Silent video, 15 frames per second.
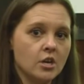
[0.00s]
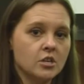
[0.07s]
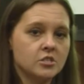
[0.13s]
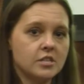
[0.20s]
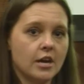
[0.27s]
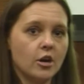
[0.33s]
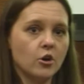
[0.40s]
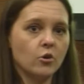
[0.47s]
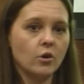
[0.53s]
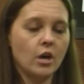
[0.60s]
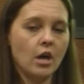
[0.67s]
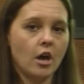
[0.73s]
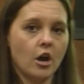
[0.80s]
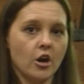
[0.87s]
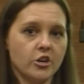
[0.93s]
So
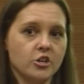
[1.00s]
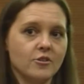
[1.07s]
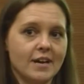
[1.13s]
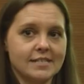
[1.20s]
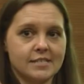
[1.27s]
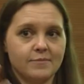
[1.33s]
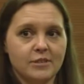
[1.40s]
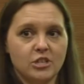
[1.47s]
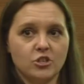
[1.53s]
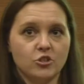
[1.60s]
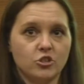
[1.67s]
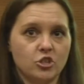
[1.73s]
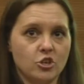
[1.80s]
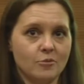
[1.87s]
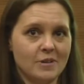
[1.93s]
are you asking me to do
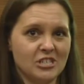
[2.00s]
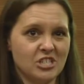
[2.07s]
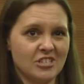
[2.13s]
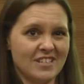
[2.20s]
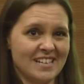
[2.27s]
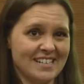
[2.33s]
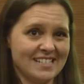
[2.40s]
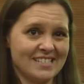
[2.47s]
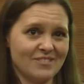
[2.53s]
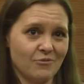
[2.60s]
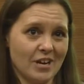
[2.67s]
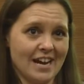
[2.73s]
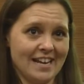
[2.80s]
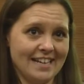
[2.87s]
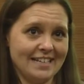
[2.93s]
too much of this
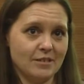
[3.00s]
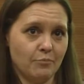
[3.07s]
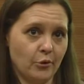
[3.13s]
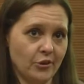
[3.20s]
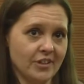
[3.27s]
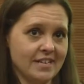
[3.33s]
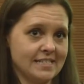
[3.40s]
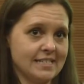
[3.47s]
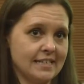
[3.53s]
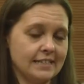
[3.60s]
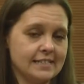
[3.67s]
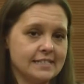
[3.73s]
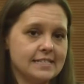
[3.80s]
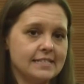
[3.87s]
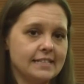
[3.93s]
where I need to pull this in
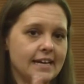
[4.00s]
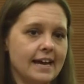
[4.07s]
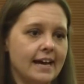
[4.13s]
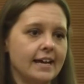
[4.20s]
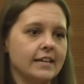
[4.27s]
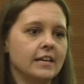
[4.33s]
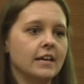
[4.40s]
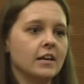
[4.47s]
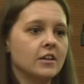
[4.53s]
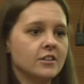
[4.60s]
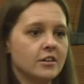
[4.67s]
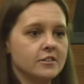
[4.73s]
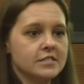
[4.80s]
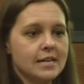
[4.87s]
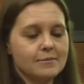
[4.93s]
instead?
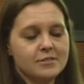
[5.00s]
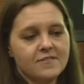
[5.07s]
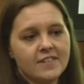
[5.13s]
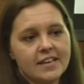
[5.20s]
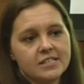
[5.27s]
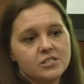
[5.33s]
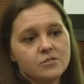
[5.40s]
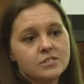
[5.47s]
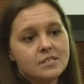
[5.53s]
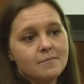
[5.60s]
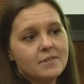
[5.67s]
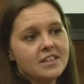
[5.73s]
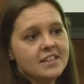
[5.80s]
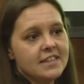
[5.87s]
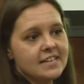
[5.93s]
Those types of things. So
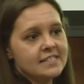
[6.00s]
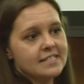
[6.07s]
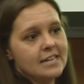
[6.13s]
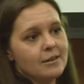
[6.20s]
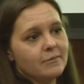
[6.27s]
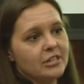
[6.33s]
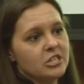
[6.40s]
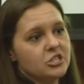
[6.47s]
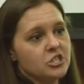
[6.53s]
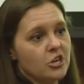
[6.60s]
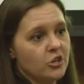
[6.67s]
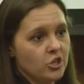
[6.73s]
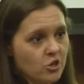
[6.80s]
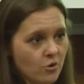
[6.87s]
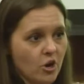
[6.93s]
some of the things that I'm going to show
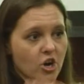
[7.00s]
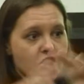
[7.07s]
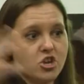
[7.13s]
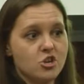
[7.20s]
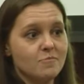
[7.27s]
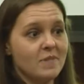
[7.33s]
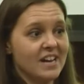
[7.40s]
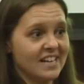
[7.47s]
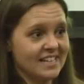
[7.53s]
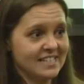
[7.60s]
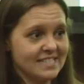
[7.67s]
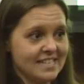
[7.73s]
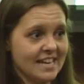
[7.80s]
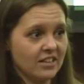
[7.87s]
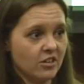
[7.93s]
you are
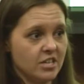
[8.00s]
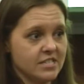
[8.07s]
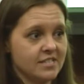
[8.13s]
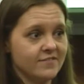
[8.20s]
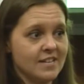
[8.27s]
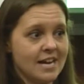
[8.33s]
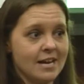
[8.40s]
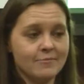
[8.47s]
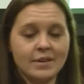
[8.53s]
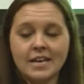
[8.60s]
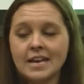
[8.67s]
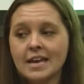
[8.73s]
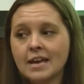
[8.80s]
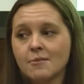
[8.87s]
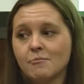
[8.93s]
humongous, take lots of time,
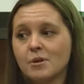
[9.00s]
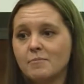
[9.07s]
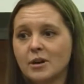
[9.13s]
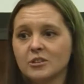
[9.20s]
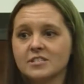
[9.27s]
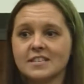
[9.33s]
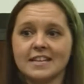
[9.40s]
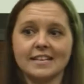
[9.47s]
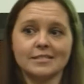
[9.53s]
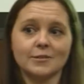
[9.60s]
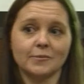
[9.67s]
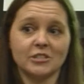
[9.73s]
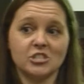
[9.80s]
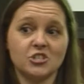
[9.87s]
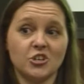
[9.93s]
but most of the things
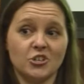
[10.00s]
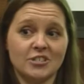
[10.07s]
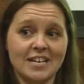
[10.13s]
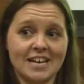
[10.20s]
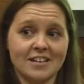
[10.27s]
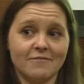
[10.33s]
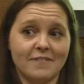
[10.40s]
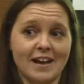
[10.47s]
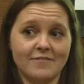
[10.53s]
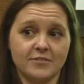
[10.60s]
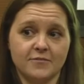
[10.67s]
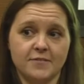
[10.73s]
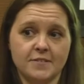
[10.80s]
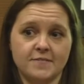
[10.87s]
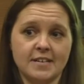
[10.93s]
I'm going to show you take 5
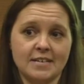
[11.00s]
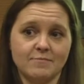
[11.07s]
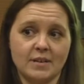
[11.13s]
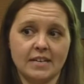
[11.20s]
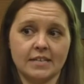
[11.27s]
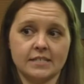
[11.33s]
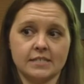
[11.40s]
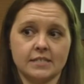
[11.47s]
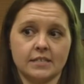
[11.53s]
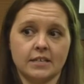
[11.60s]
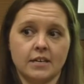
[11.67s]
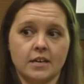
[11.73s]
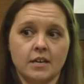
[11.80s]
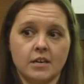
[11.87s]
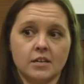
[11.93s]
to 15 minutes
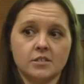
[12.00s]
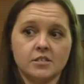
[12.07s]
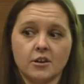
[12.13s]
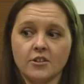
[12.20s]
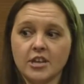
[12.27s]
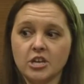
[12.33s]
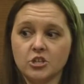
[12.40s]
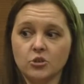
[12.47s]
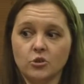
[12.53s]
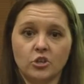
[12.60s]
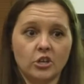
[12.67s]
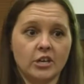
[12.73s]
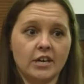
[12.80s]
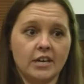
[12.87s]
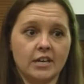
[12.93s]
so that you
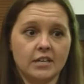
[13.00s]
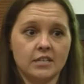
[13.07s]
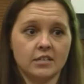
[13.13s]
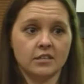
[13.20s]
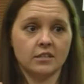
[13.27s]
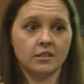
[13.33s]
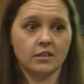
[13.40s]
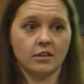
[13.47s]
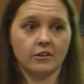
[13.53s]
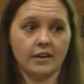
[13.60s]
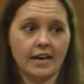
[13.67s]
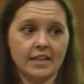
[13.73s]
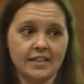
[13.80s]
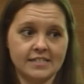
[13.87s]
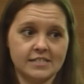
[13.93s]
could,
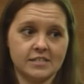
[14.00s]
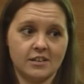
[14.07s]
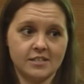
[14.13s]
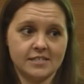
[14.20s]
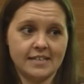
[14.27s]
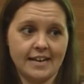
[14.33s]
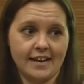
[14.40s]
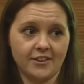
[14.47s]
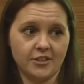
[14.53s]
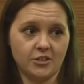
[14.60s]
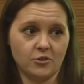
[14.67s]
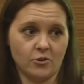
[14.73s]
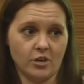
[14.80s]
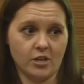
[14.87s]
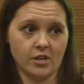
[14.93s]
okay, let's toss that out the
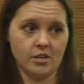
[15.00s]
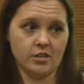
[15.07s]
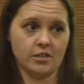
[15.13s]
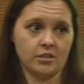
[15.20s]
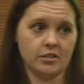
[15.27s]
door